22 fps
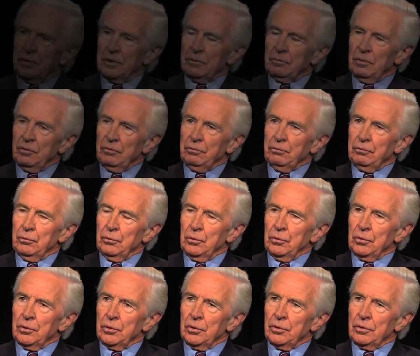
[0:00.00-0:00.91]

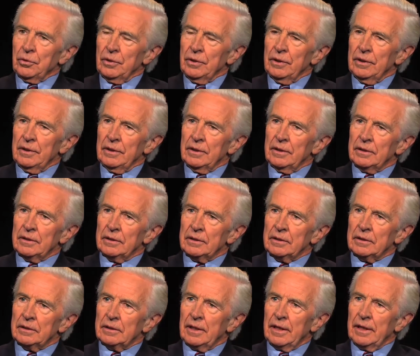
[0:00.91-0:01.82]
Before
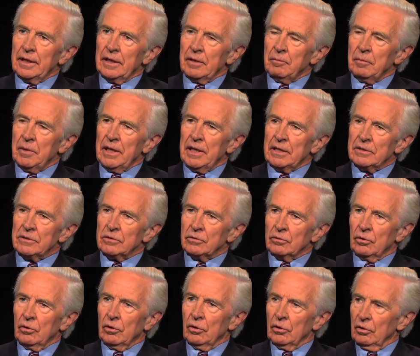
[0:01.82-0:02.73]
I
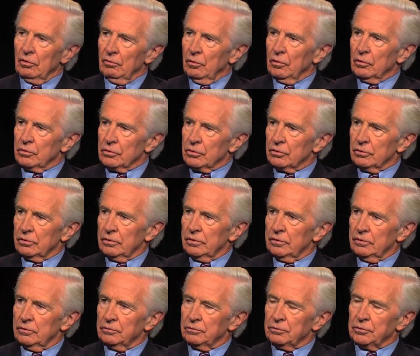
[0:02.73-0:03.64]
amassed all of those
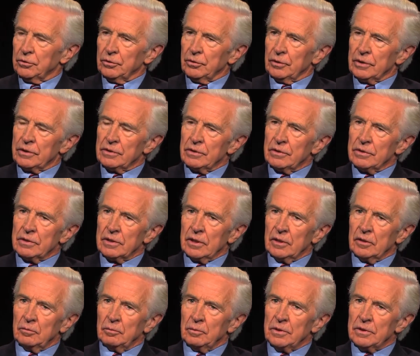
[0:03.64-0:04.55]
verdicts and
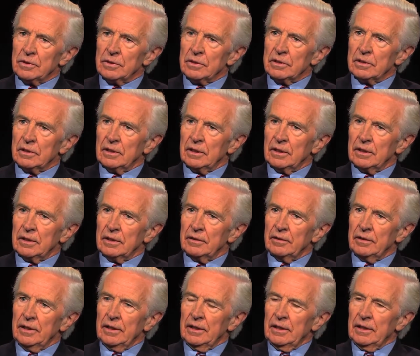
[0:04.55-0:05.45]
settlements,
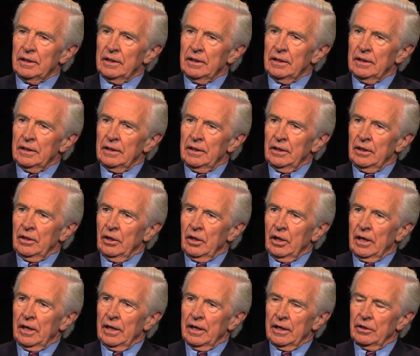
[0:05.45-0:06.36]
I
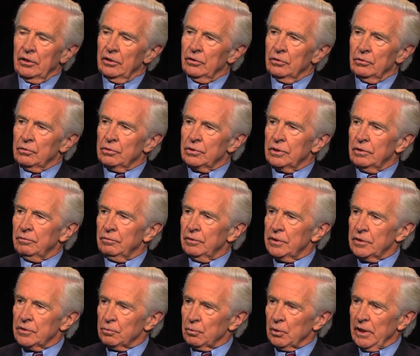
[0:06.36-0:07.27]
had a huge
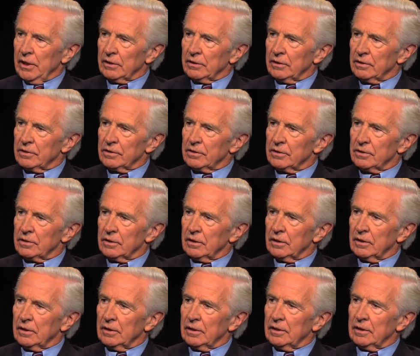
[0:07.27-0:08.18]
defense practice,
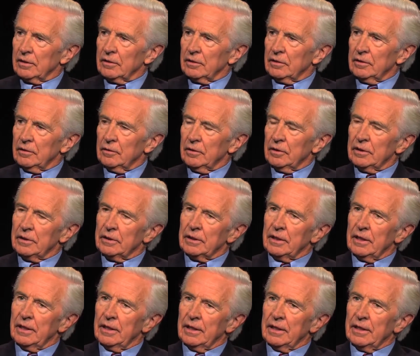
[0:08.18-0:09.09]

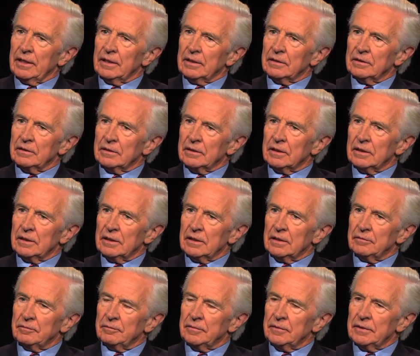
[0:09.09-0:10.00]
and
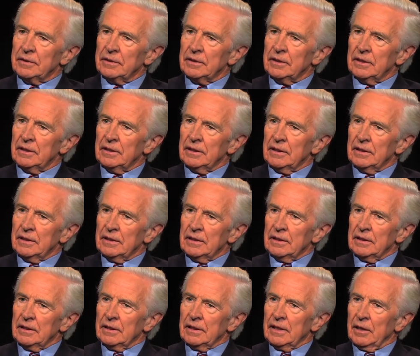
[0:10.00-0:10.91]

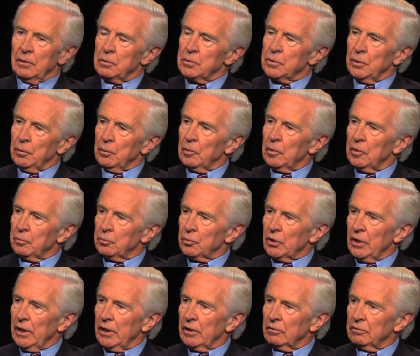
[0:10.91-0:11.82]
I was equally
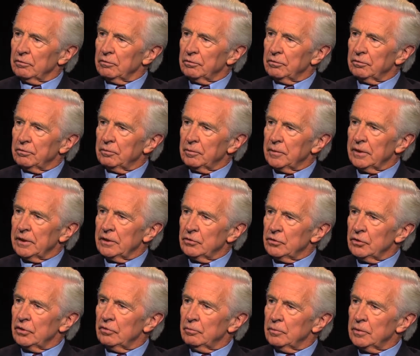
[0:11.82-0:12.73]
proud of my
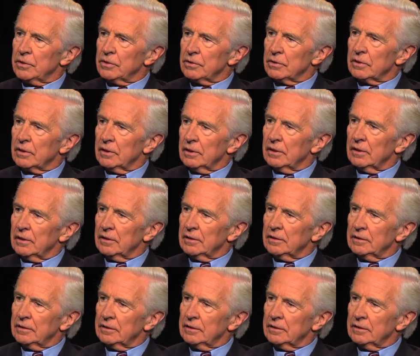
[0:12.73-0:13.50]
achievements in